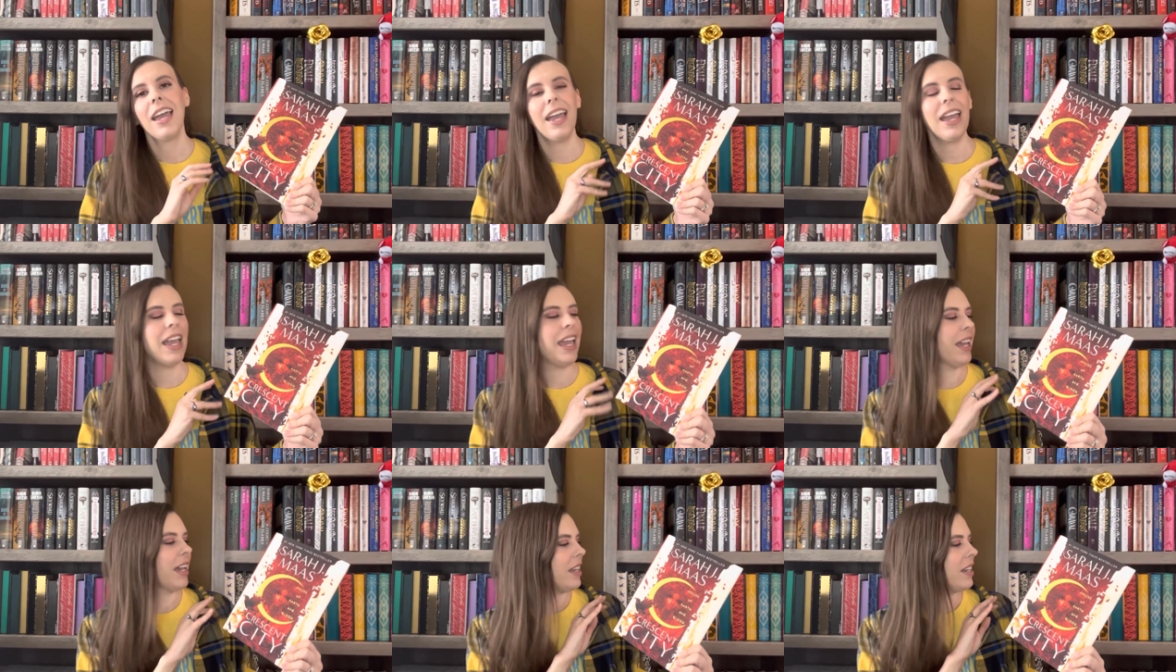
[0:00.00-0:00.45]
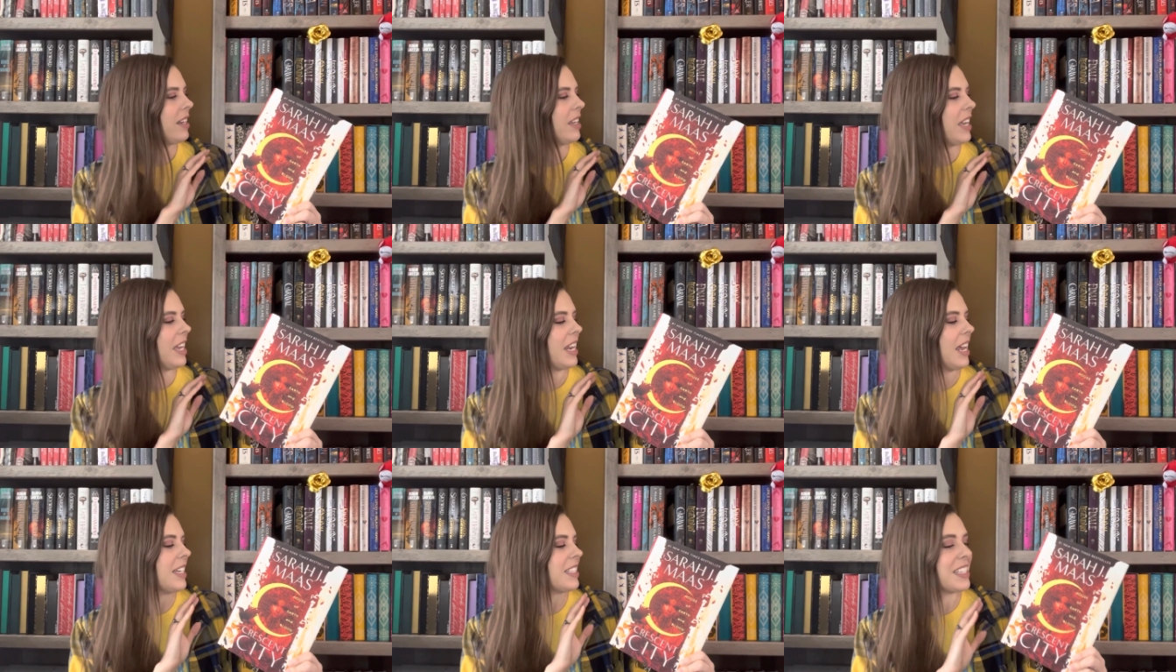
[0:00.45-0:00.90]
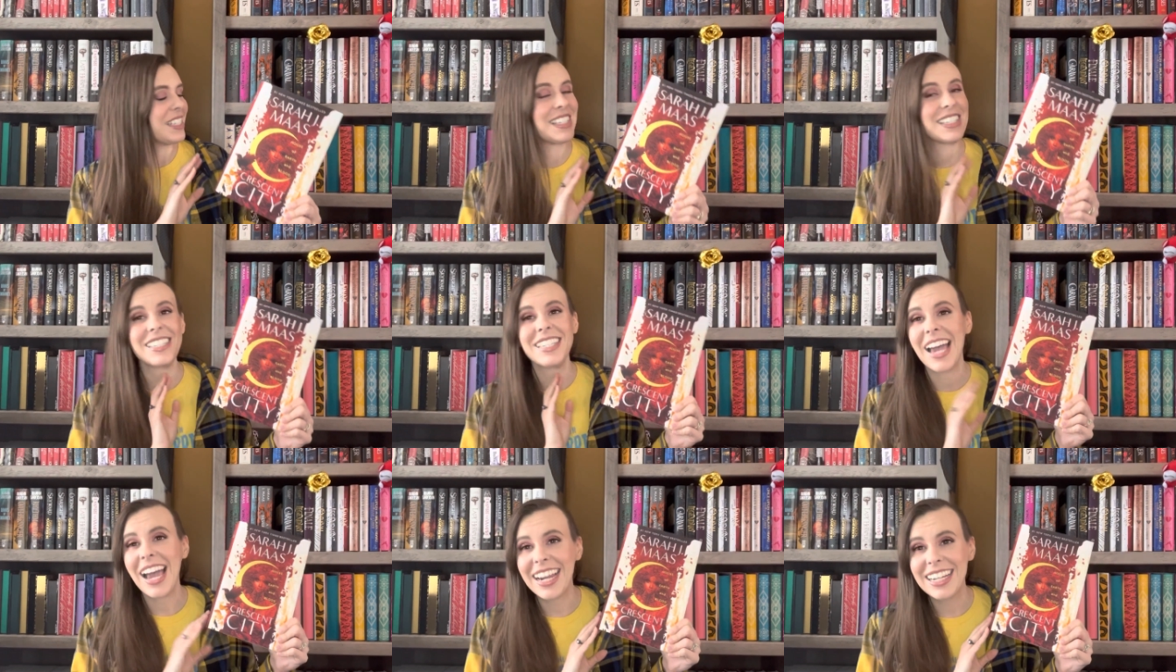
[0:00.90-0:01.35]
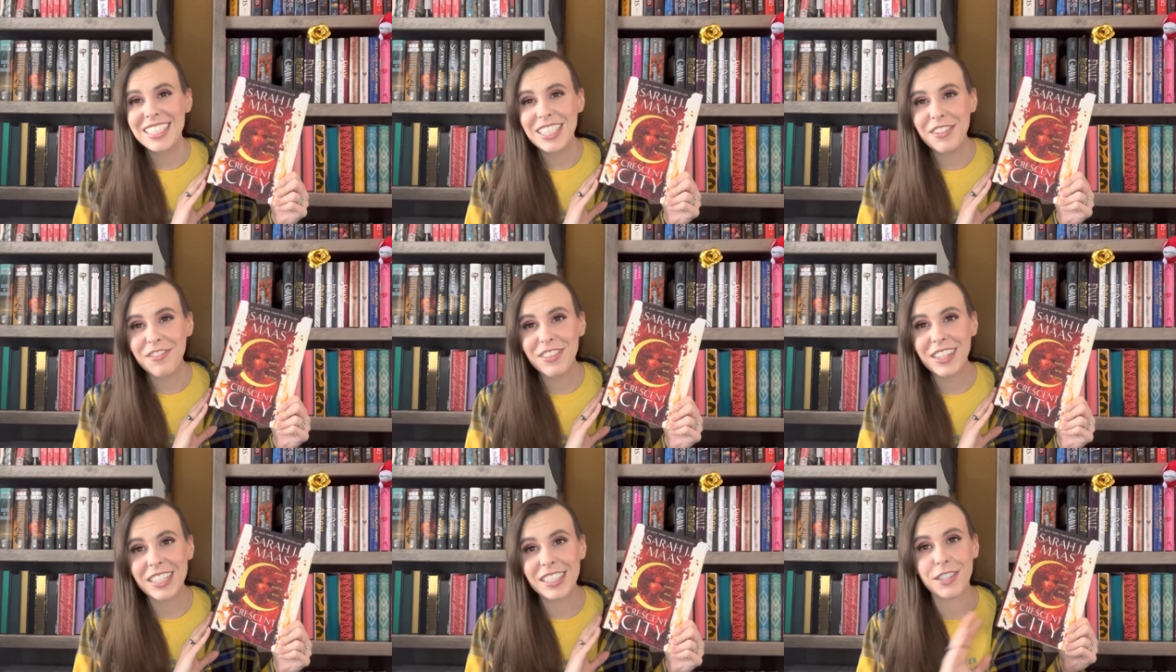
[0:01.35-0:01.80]
And it has a
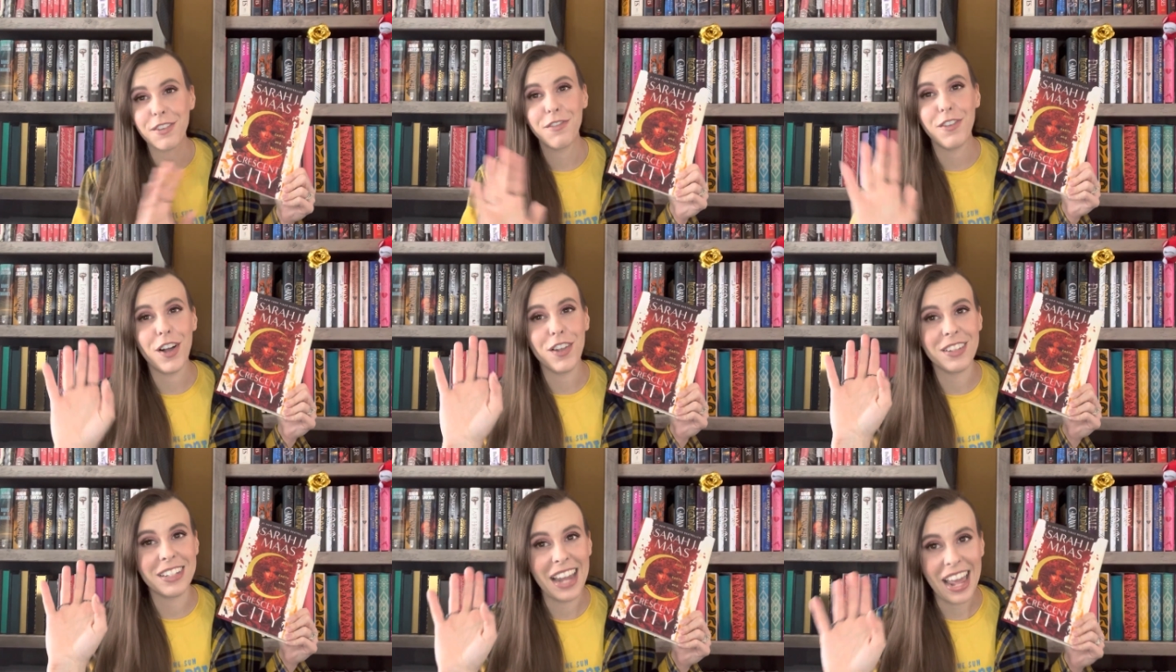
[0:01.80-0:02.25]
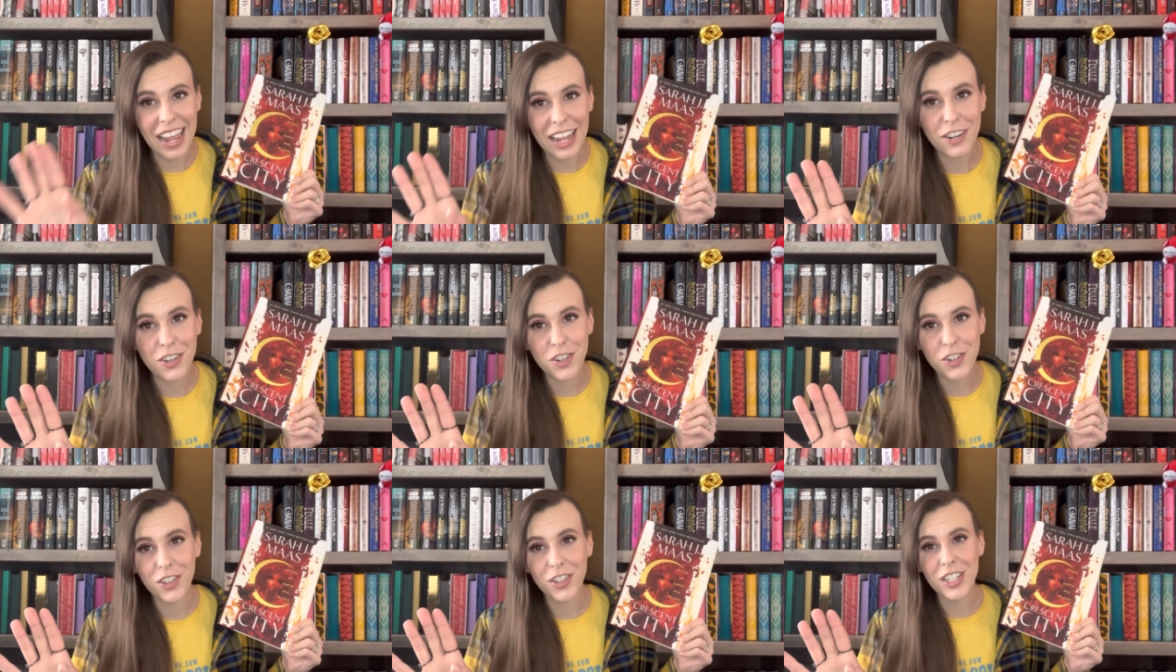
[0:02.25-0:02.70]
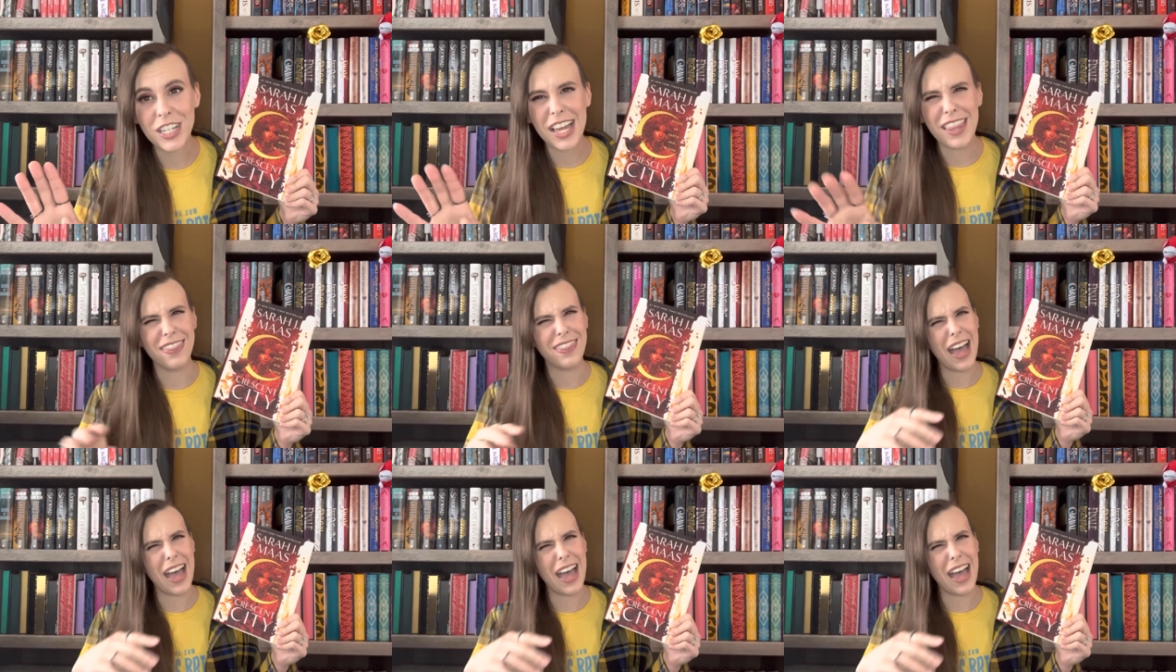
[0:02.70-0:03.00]
detective that is a fallen angel, and